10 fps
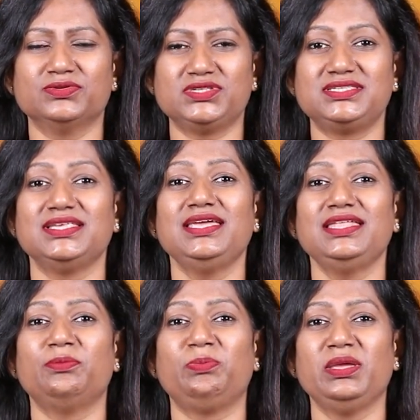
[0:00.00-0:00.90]

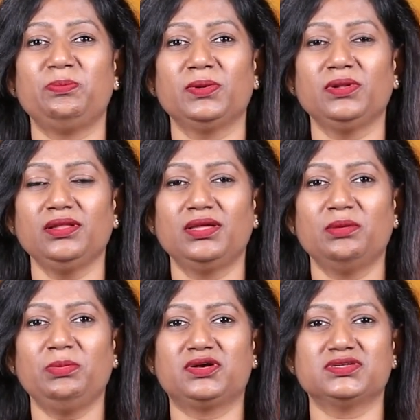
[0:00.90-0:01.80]
see the people
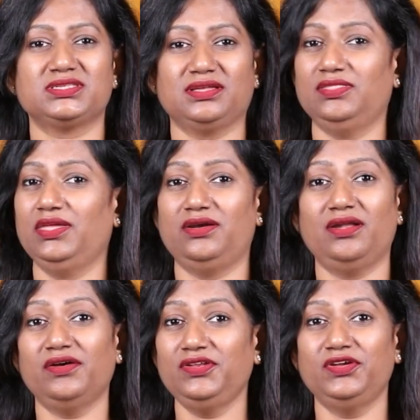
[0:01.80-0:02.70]
because they're
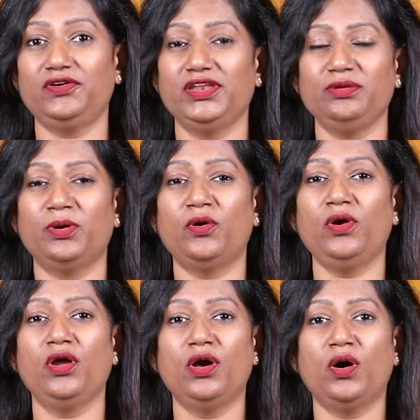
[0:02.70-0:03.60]
not here
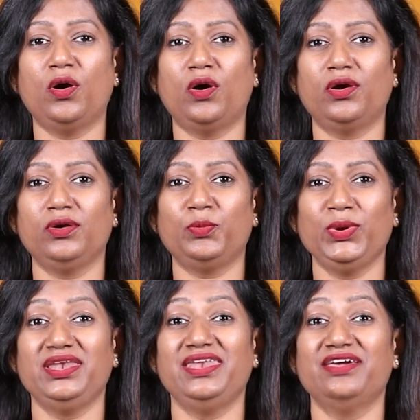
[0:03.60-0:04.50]
anymore, or
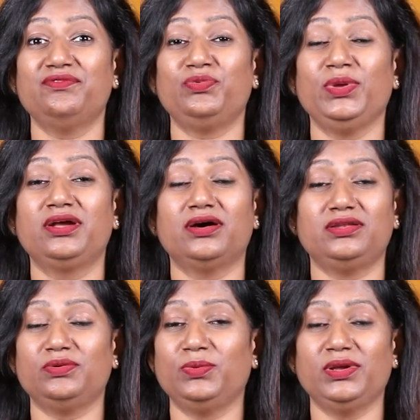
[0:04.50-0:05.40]
we
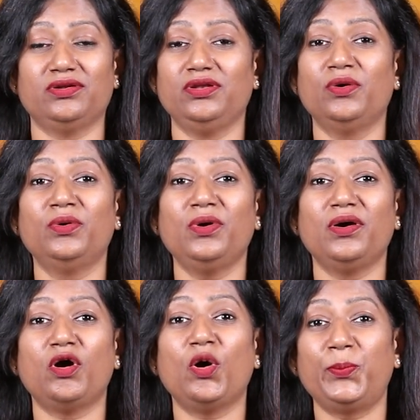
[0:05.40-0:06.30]
got no
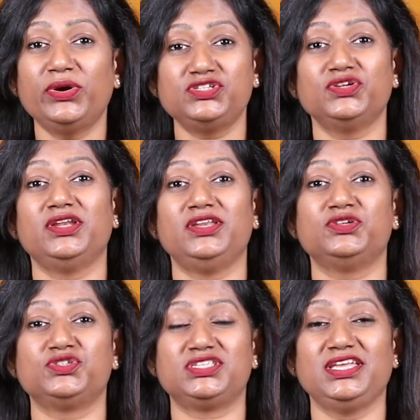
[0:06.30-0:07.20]
opportunity
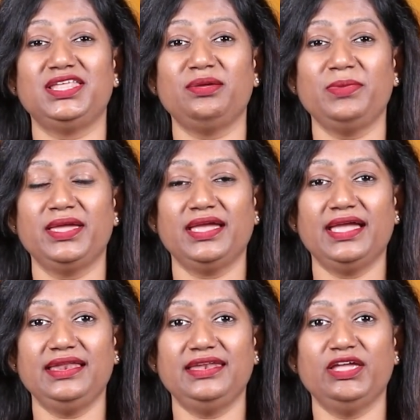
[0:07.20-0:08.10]
to see them
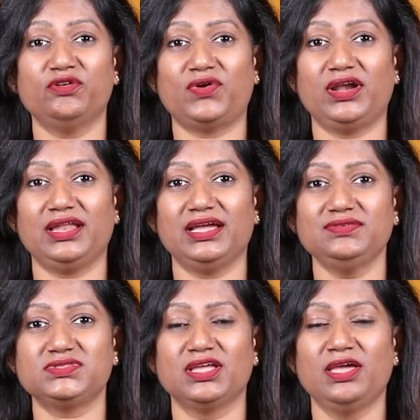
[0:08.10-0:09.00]
any day of our
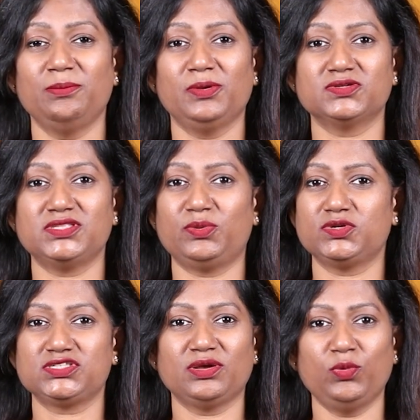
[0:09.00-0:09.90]
lives because they
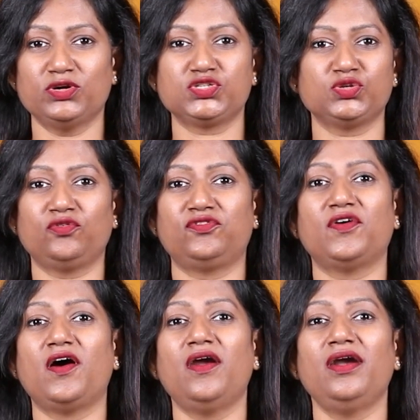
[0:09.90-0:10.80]
were somewhere so
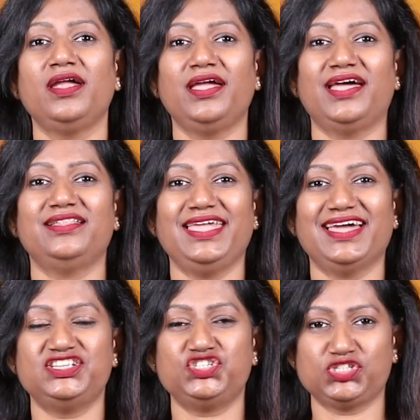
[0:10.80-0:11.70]
far and they
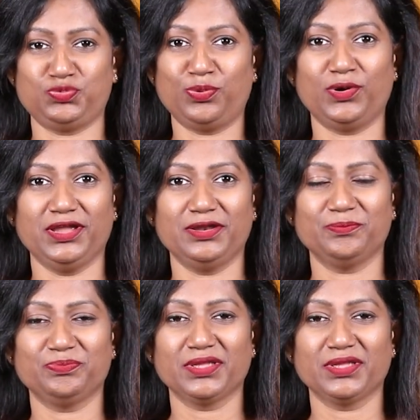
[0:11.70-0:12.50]
had just prayed.